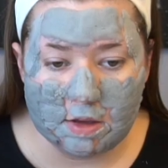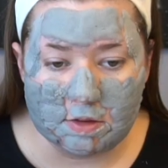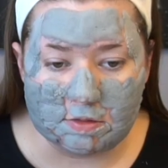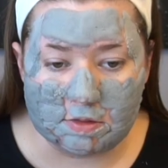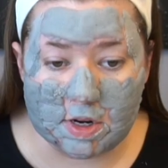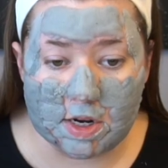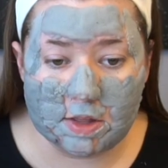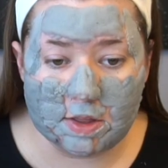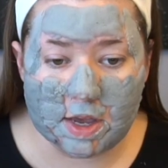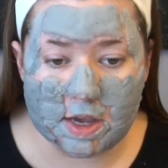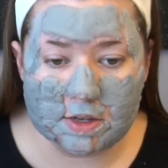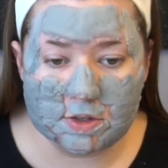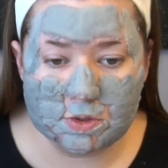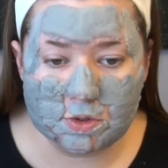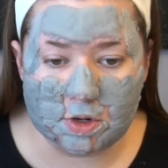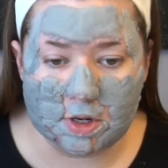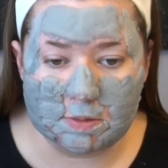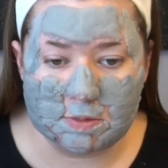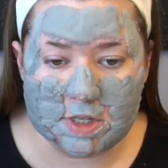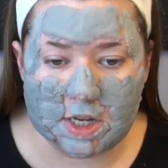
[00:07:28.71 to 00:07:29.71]
Vanilla ice
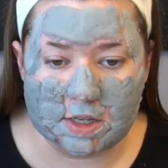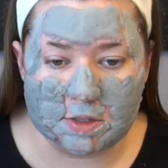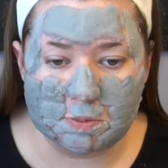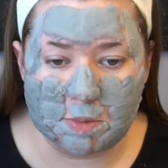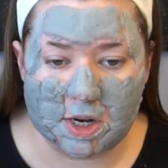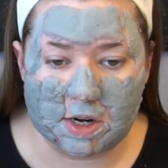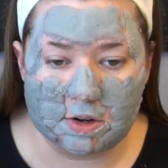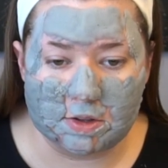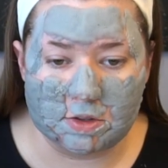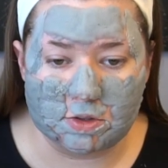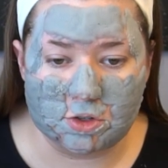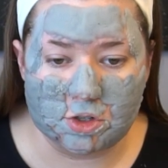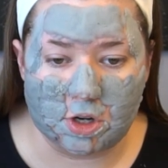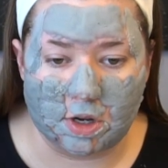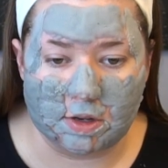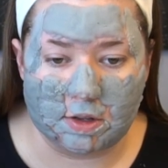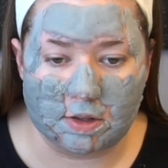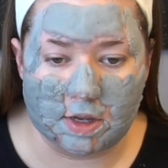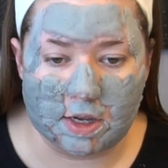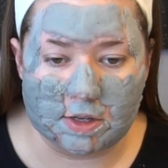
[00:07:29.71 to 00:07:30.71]
cream tastes better than
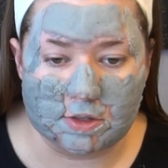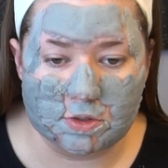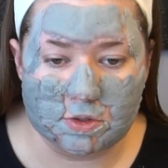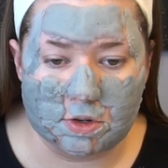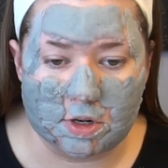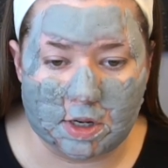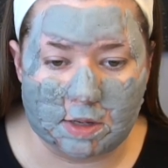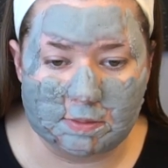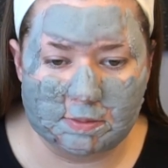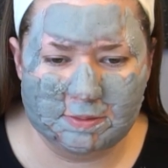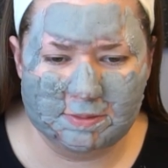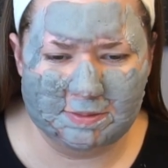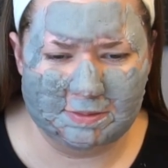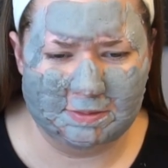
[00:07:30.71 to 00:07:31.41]
chocolate ice cream.